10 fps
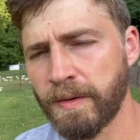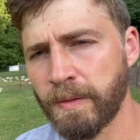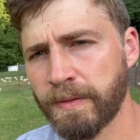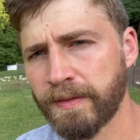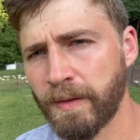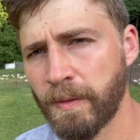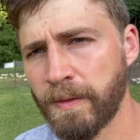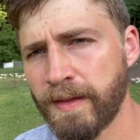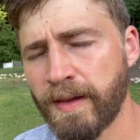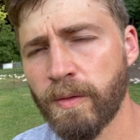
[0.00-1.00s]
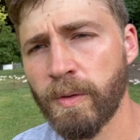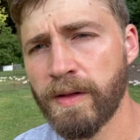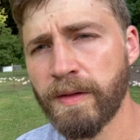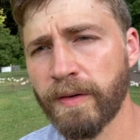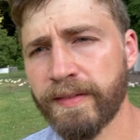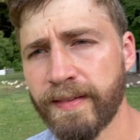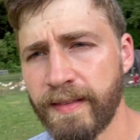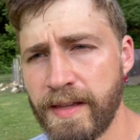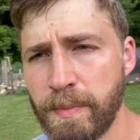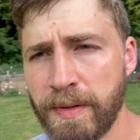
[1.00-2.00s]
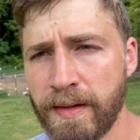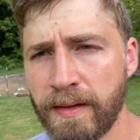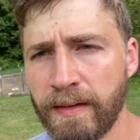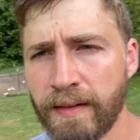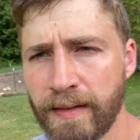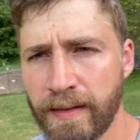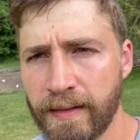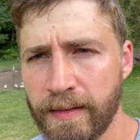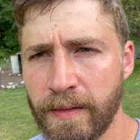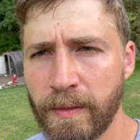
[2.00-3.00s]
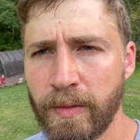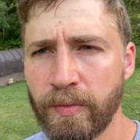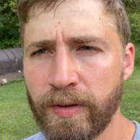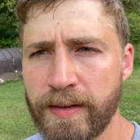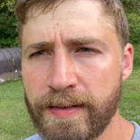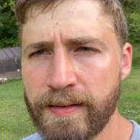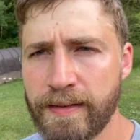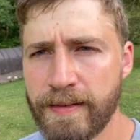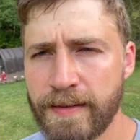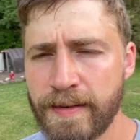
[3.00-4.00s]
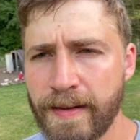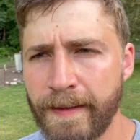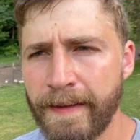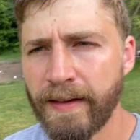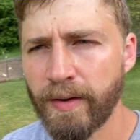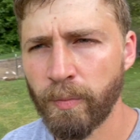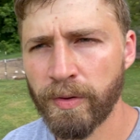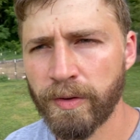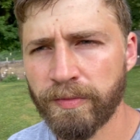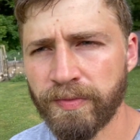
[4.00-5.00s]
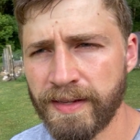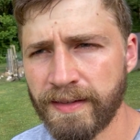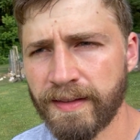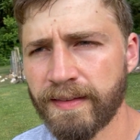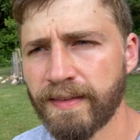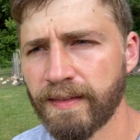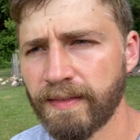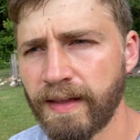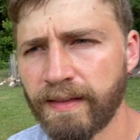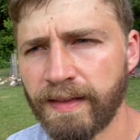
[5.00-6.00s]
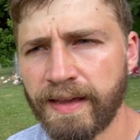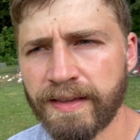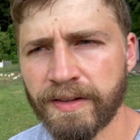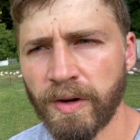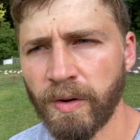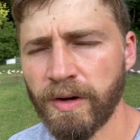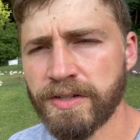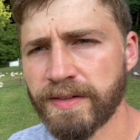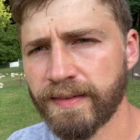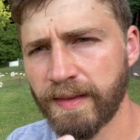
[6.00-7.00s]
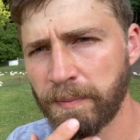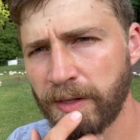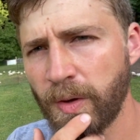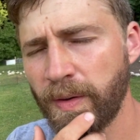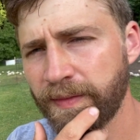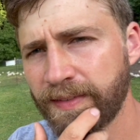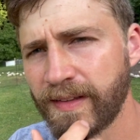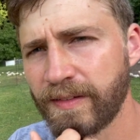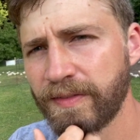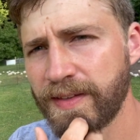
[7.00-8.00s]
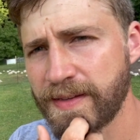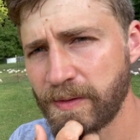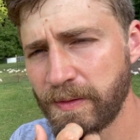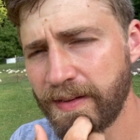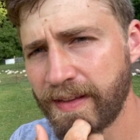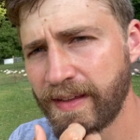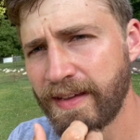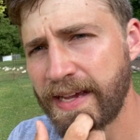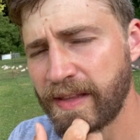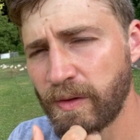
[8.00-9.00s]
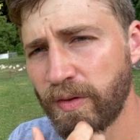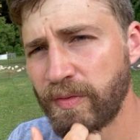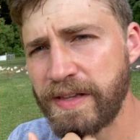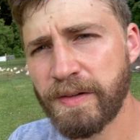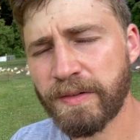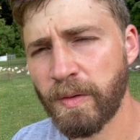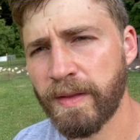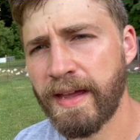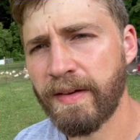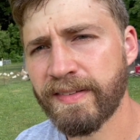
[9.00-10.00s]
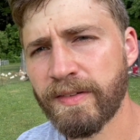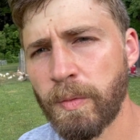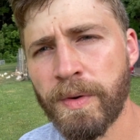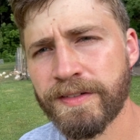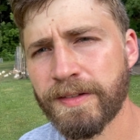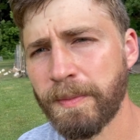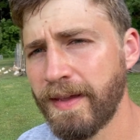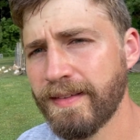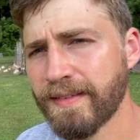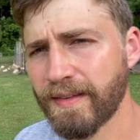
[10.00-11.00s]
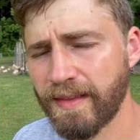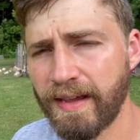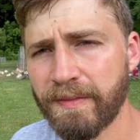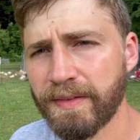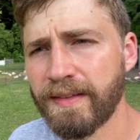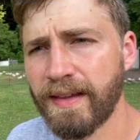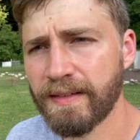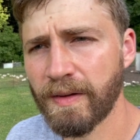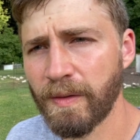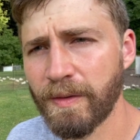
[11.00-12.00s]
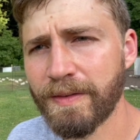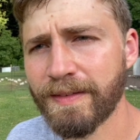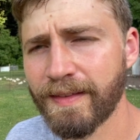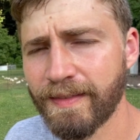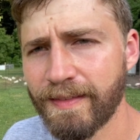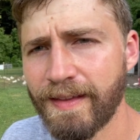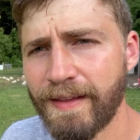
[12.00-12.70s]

So where they're sleeping, over here, and where their feed is, that encourages them to go out to the field. And those feeders only have so much space, so they have to take turns, and